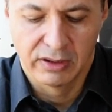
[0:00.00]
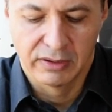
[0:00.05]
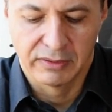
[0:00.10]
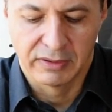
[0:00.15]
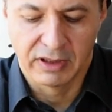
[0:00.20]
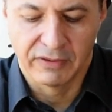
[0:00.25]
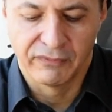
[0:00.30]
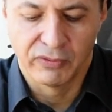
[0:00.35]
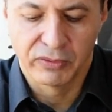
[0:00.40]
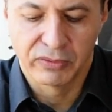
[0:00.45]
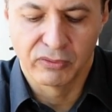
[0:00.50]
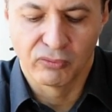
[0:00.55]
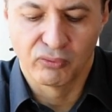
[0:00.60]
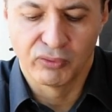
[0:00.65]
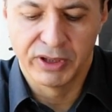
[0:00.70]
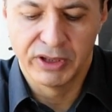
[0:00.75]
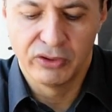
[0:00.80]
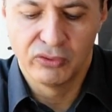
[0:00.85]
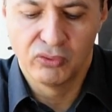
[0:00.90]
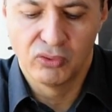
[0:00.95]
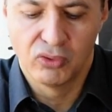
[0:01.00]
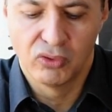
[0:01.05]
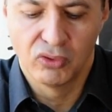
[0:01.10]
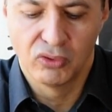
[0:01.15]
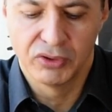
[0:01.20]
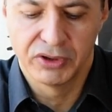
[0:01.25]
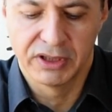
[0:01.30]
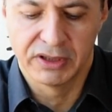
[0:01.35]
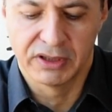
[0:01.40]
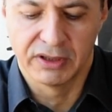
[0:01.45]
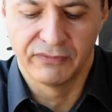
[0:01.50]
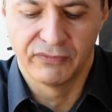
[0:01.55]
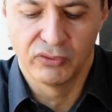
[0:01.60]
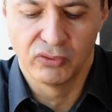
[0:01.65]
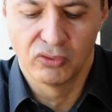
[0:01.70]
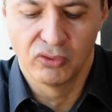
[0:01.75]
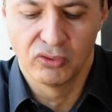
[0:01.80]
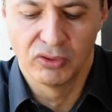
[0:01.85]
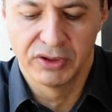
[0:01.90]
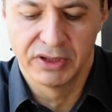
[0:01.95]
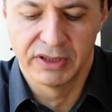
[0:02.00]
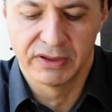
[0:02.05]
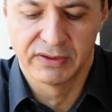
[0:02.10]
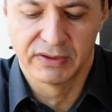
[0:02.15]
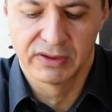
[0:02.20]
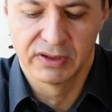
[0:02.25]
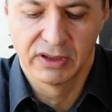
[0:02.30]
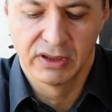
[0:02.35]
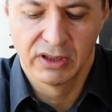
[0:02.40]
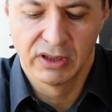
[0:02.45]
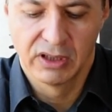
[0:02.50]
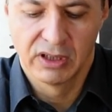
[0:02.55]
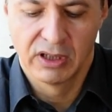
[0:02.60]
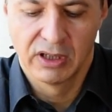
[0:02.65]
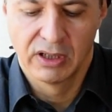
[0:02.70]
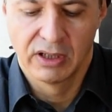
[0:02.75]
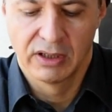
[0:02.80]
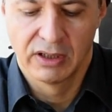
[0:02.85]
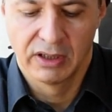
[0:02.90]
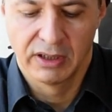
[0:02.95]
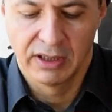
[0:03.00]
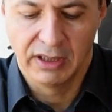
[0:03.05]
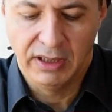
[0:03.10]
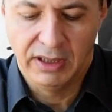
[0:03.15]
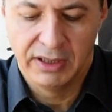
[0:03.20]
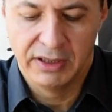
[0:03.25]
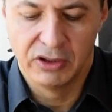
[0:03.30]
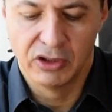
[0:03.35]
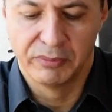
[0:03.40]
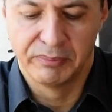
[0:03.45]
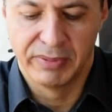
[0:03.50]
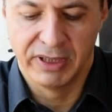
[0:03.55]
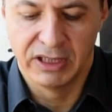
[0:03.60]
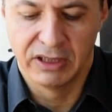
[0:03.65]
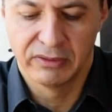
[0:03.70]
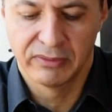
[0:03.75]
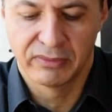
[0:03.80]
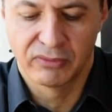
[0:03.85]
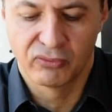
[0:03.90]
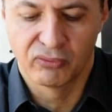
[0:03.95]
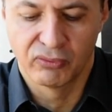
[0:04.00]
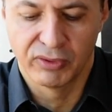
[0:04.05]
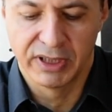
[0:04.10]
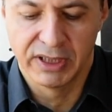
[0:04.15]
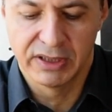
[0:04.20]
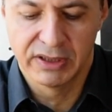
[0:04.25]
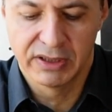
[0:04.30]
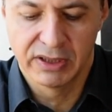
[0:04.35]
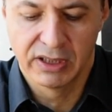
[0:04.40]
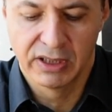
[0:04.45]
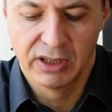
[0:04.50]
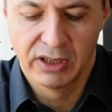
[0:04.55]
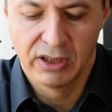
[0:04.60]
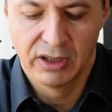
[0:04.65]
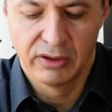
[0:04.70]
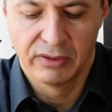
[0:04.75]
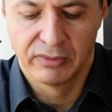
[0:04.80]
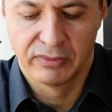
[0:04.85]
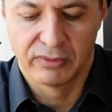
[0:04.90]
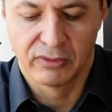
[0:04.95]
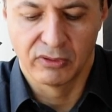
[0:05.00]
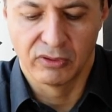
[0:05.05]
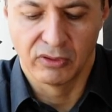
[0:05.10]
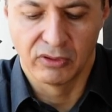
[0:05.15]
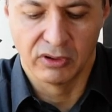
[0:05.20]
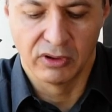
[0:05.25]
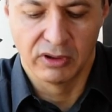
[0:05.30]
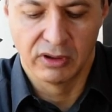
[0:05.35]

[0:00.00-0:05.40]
therefore the way you hold it, if you hold it in a balanced way, the